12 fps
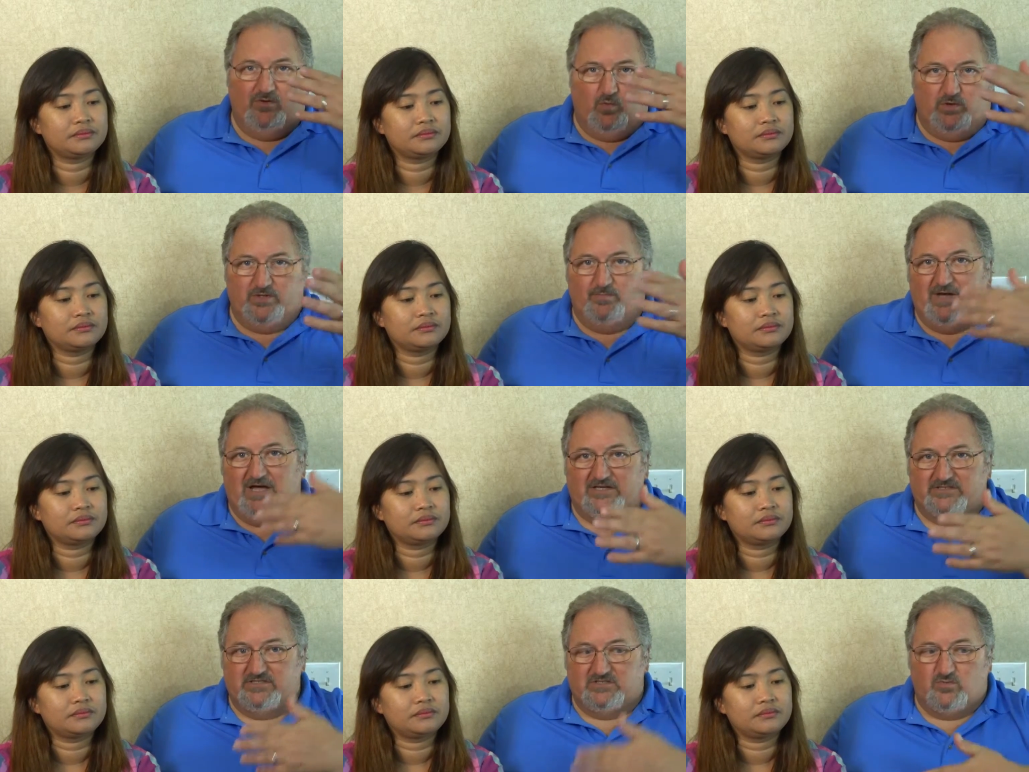Speaker 1: what the
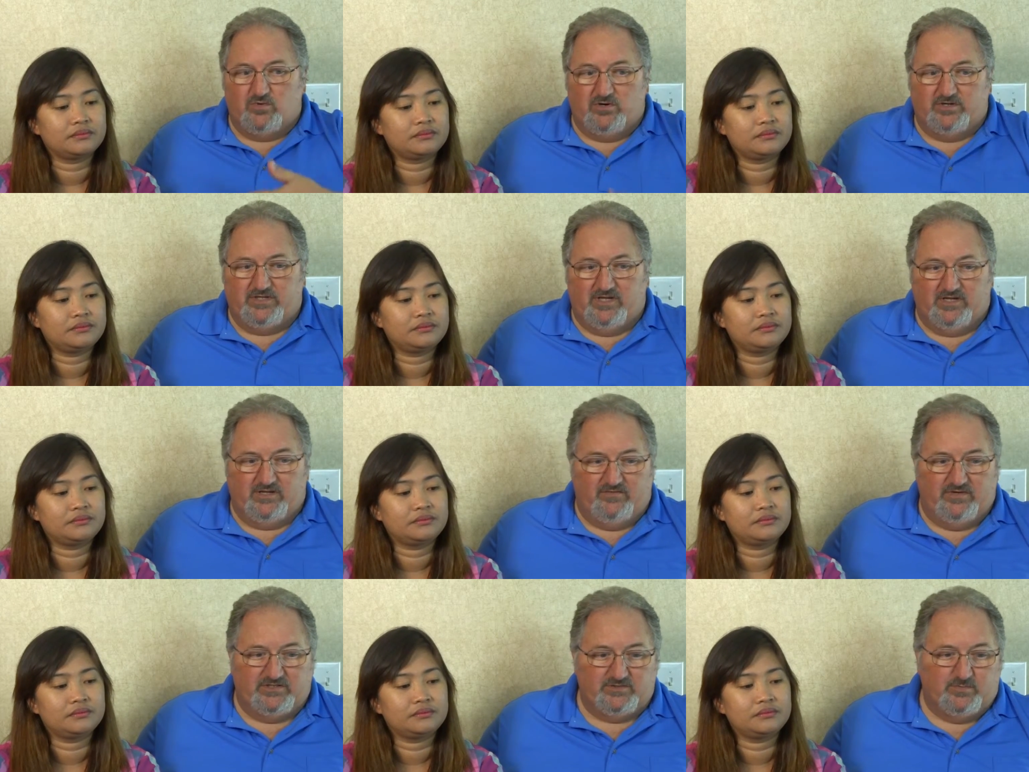balances were at the end of
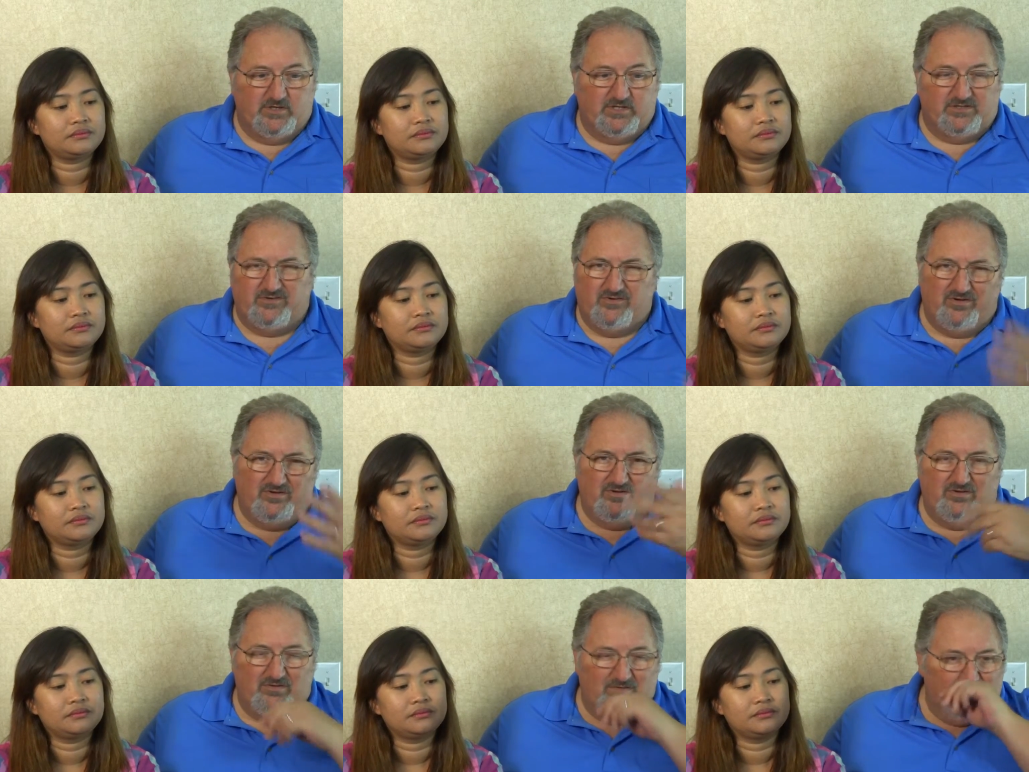each month. Your
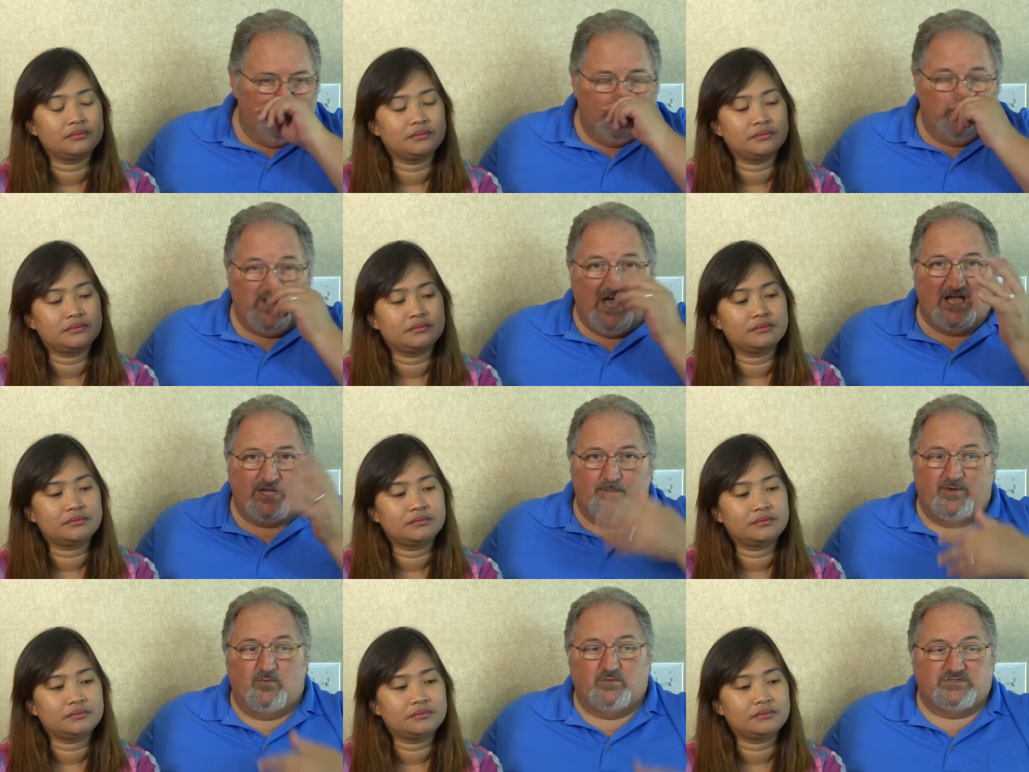your
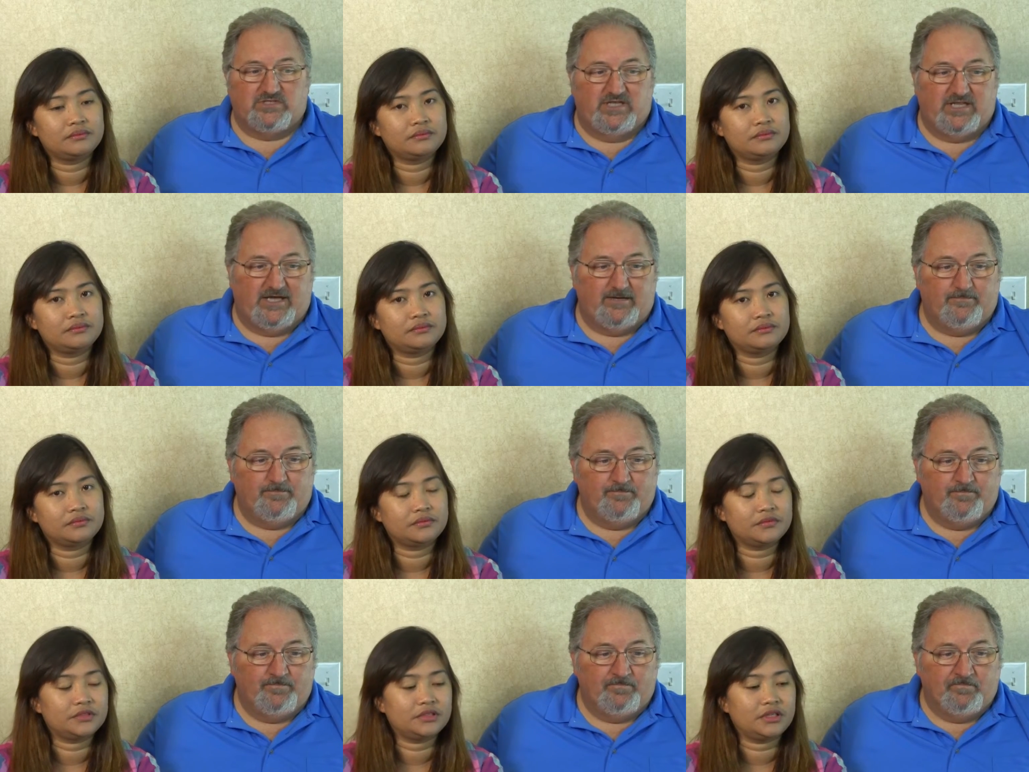document will say that.
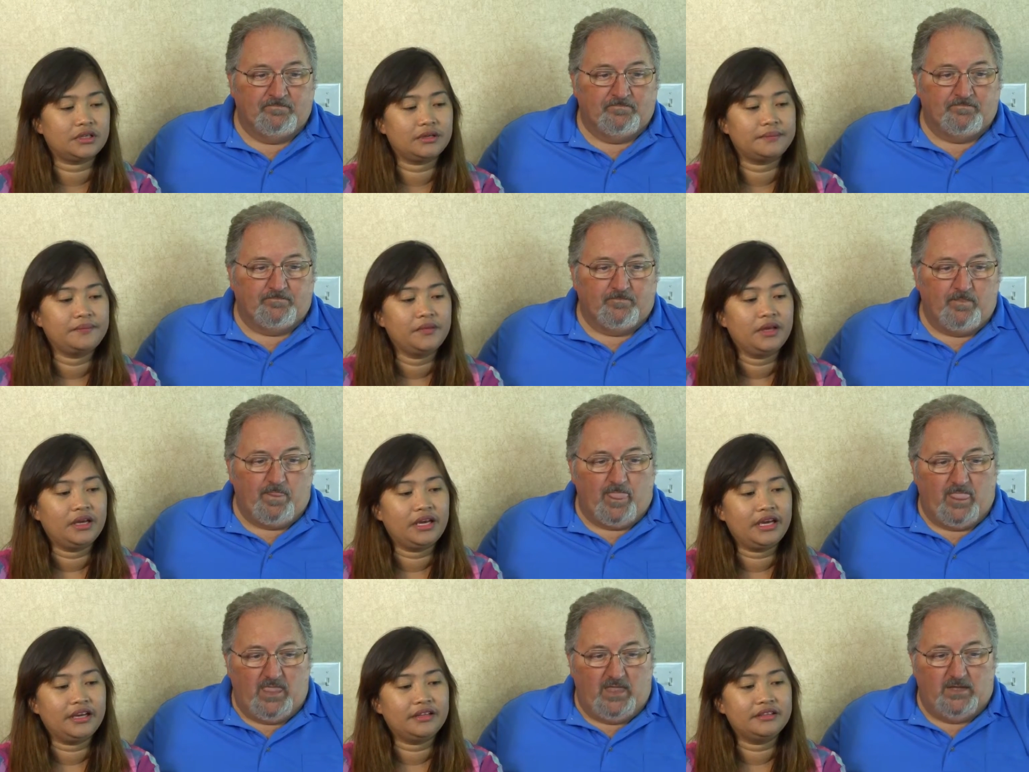Okay
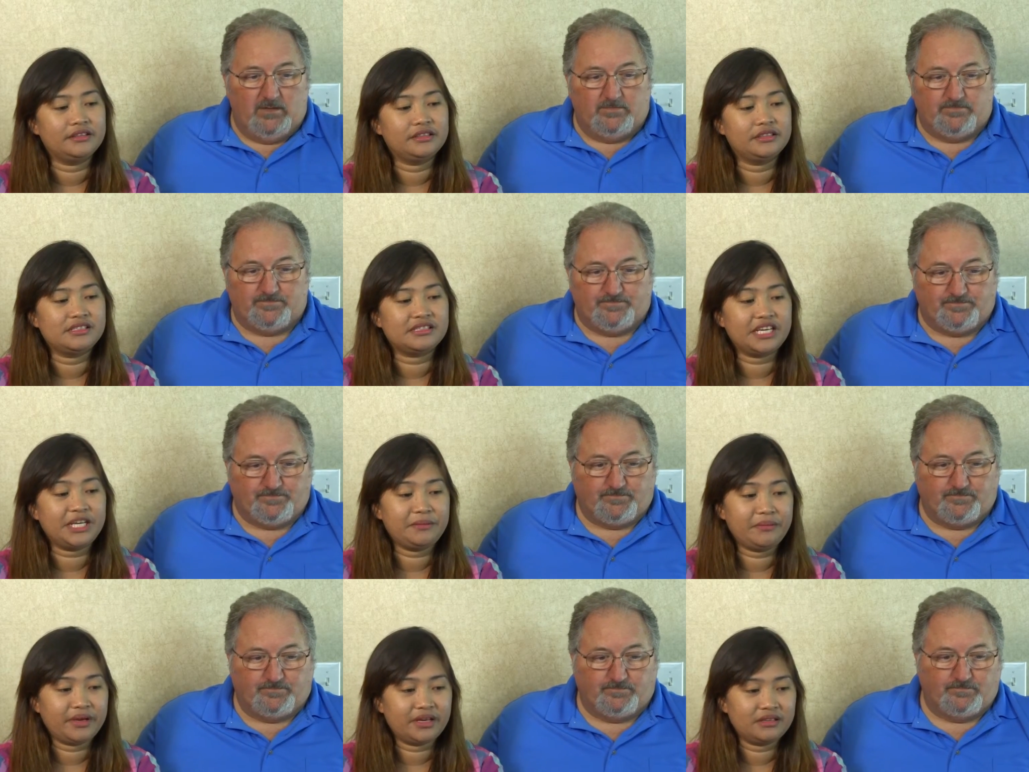
Speaker 2: and the
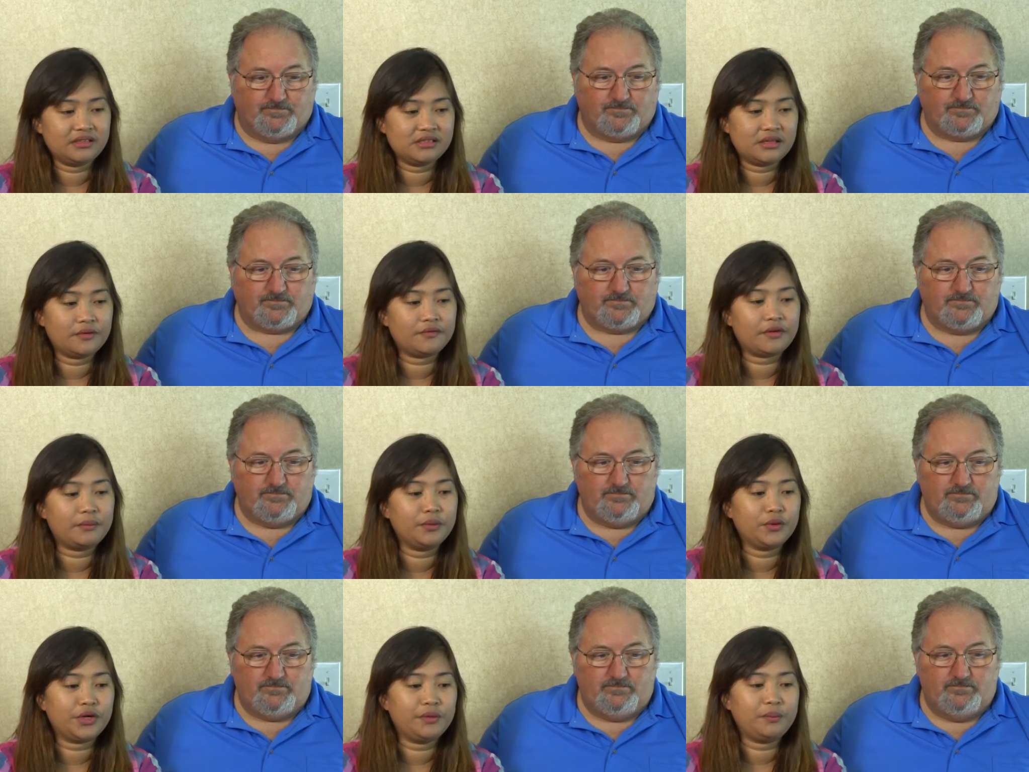statements from
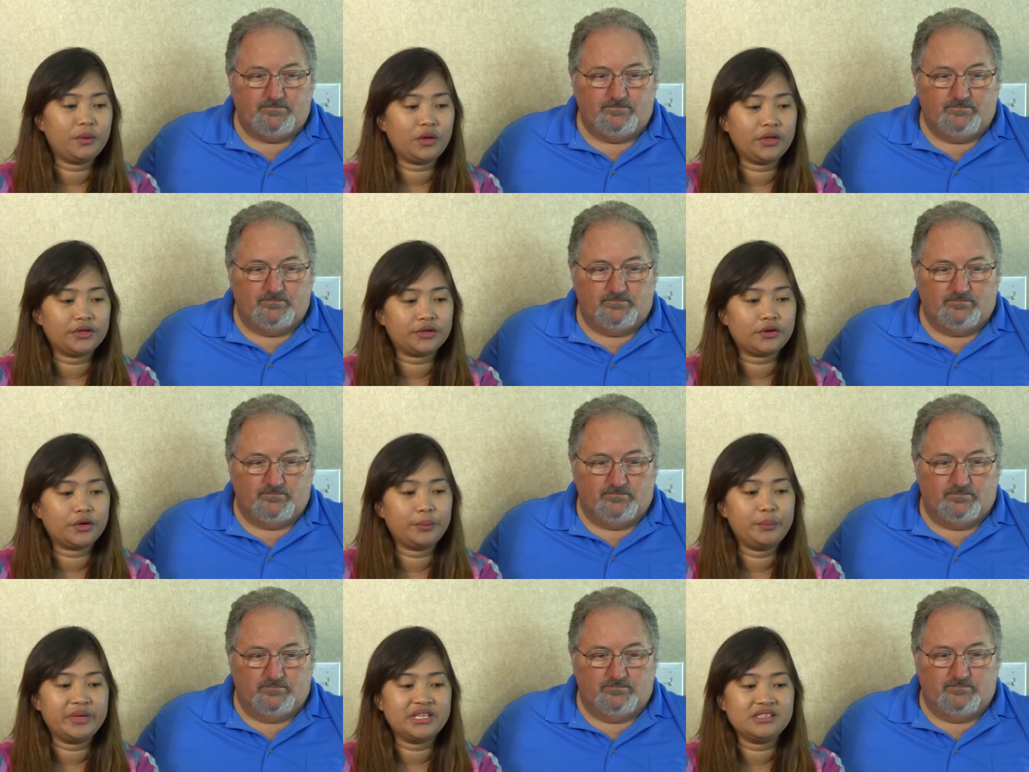your employer or
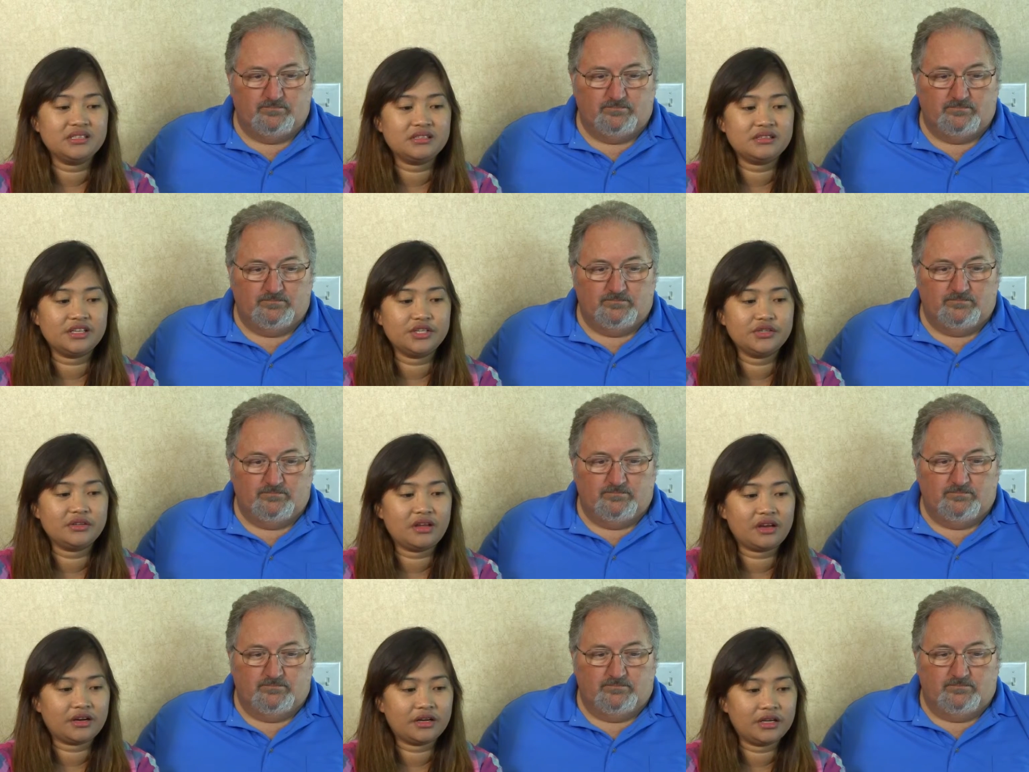business
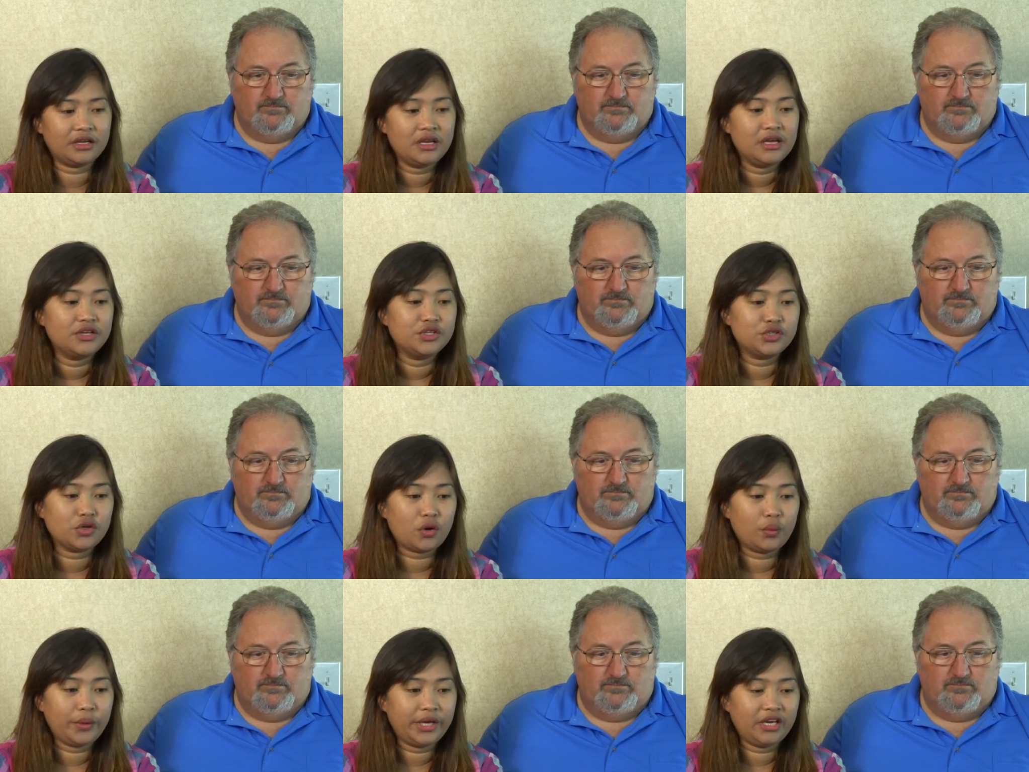stationery
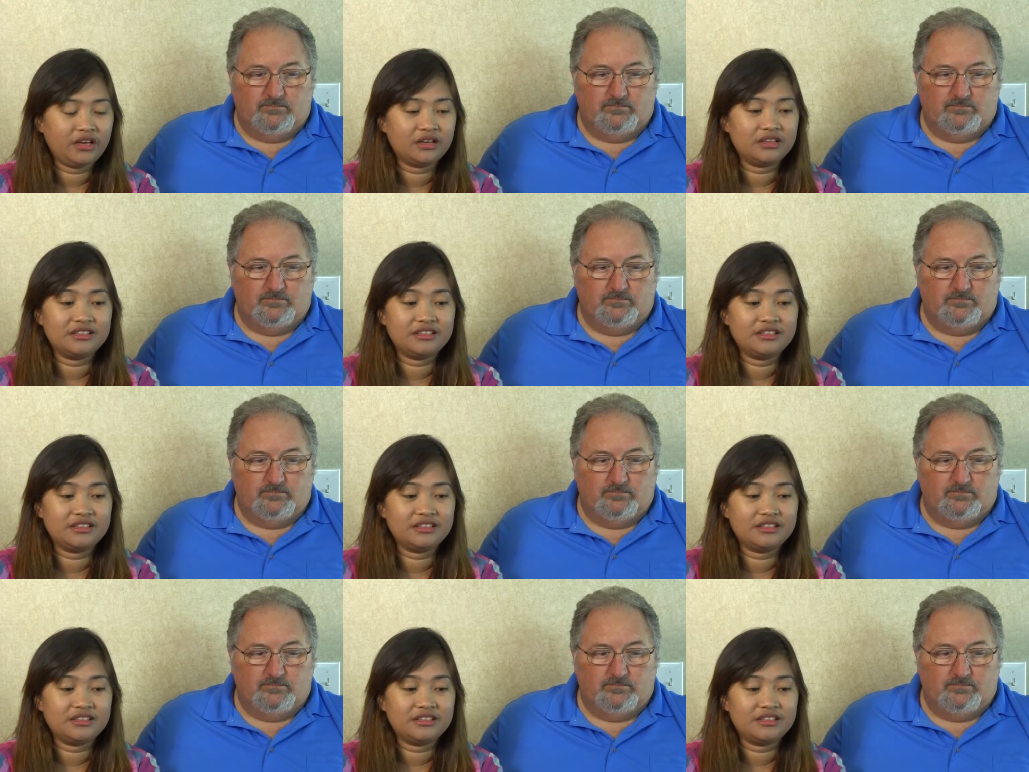showing